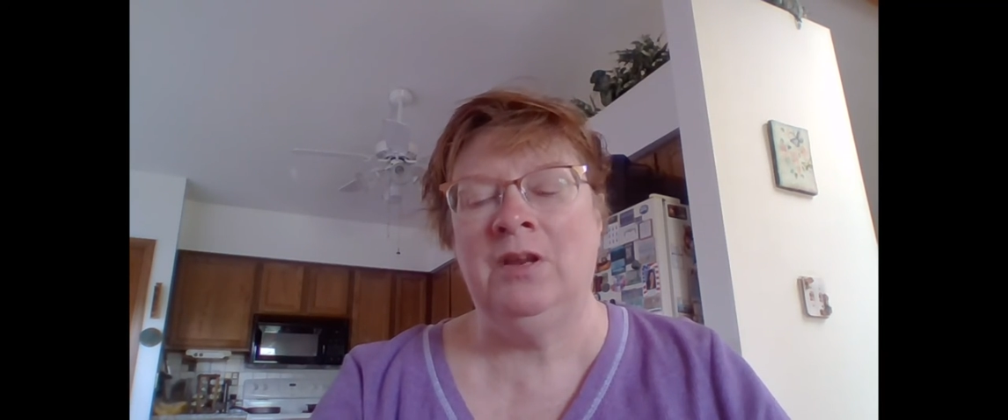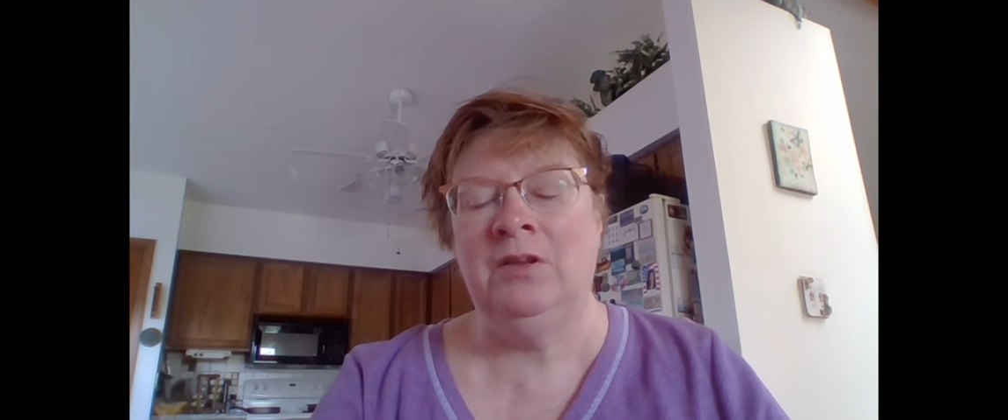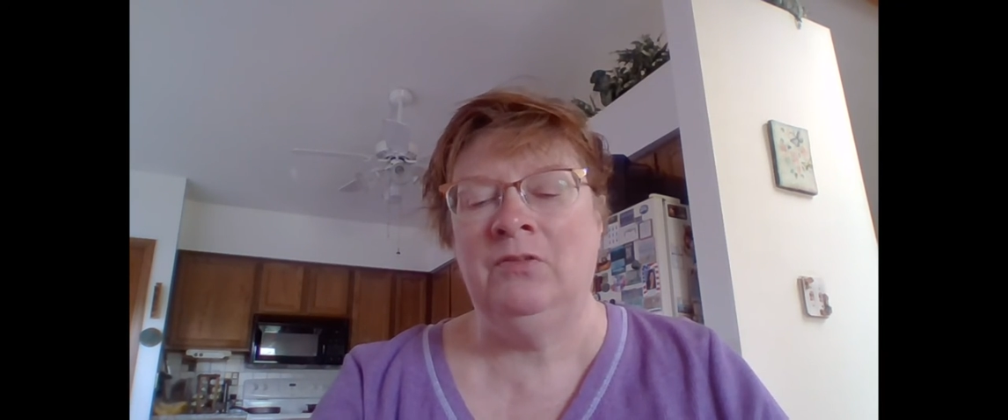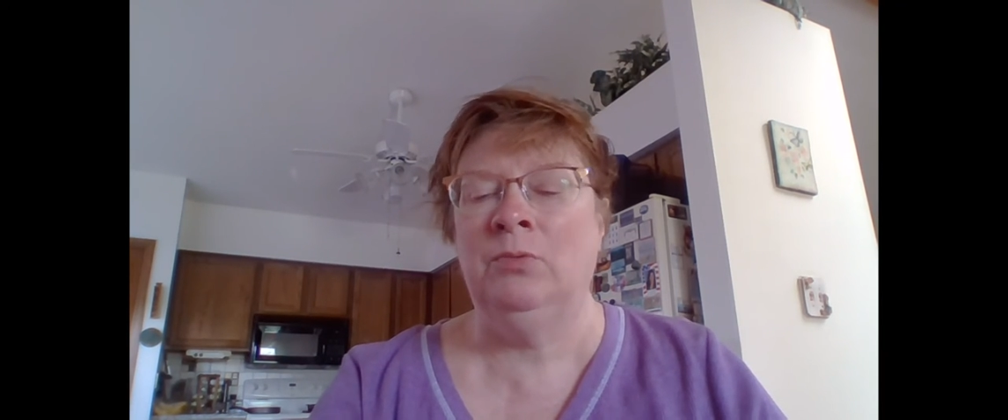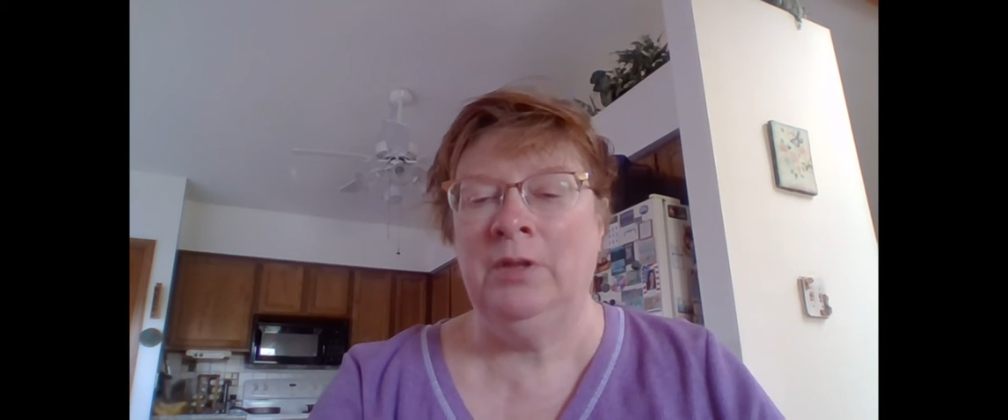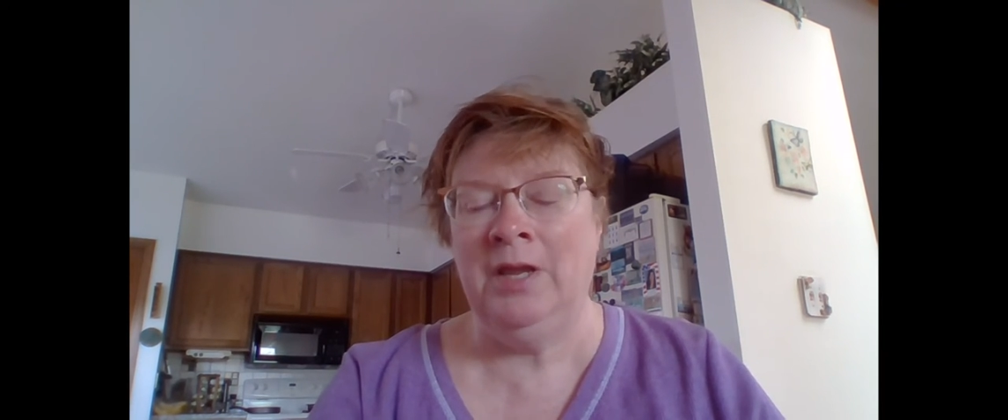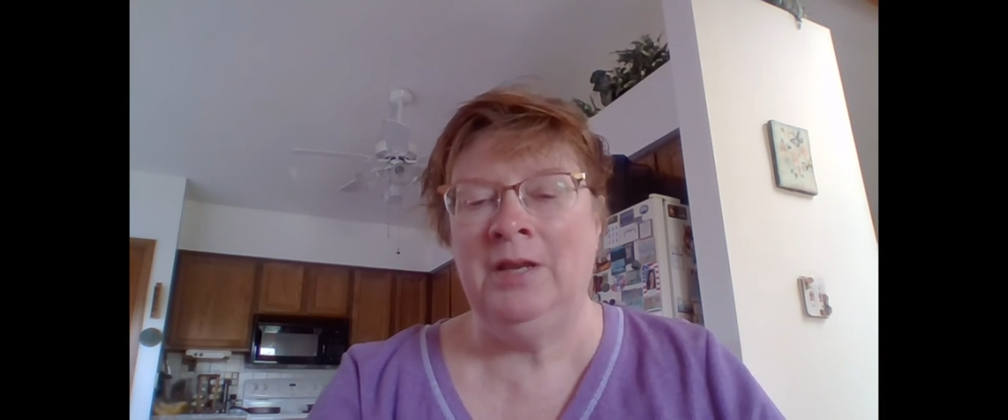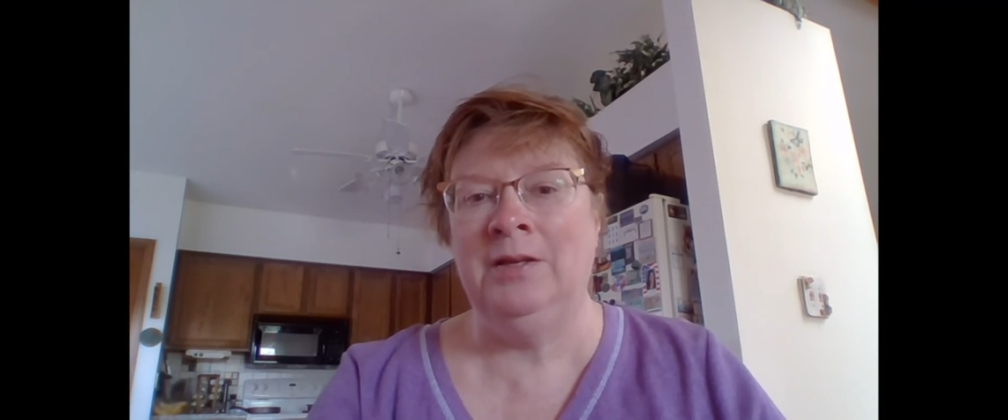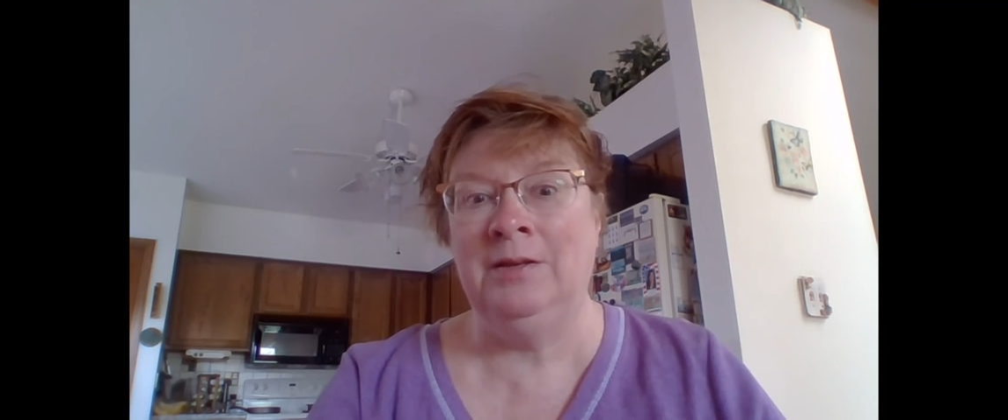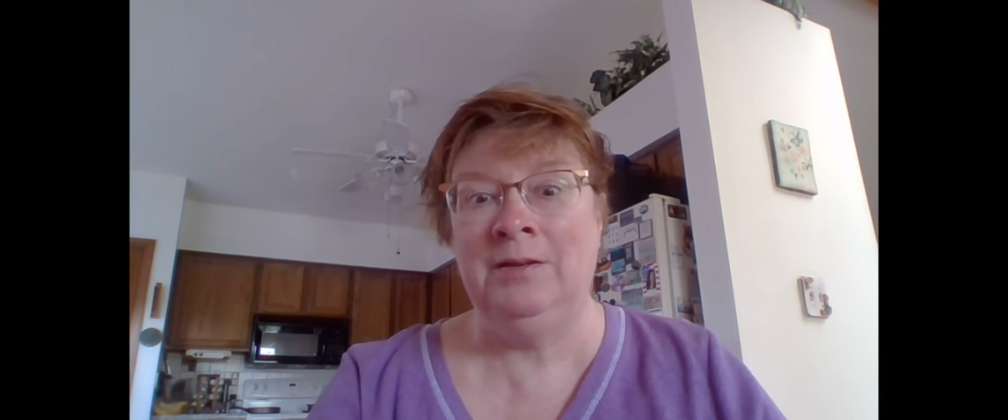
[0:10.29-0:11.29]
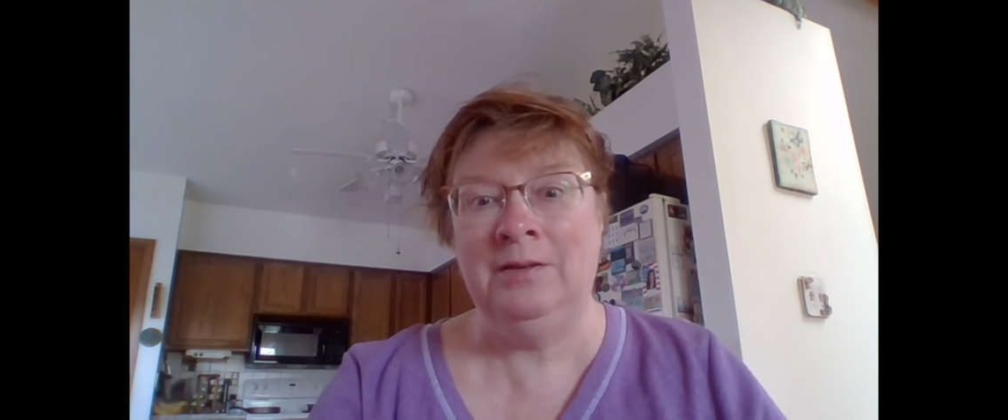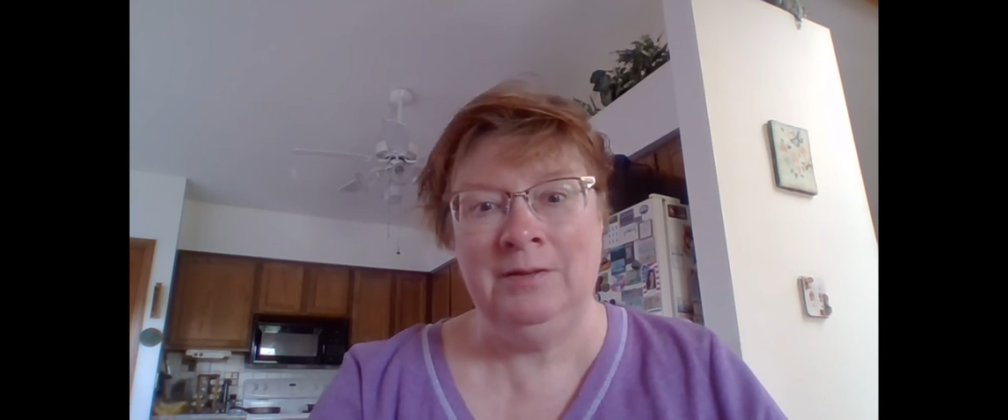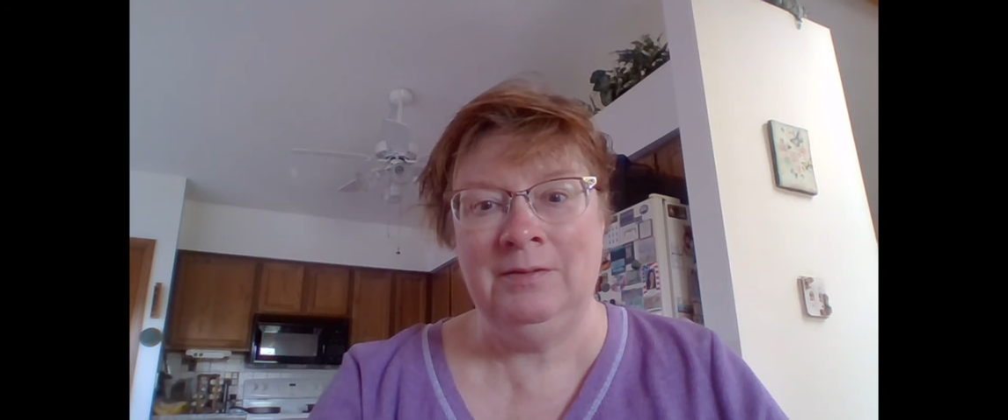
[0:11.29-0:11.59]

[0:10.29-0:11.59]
that is related,